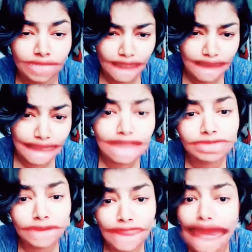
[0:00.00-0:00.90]
They
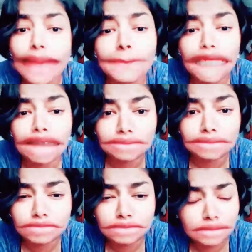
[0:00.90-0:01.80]
left without me.
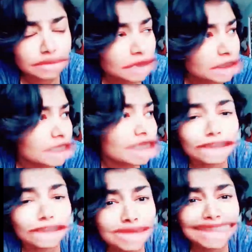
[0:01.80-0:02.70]
They
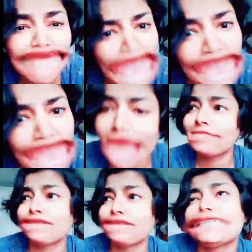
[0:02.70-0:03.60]
do this
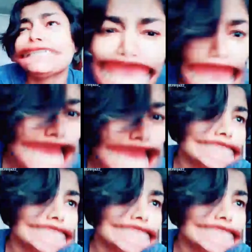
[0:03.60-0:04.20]
every year.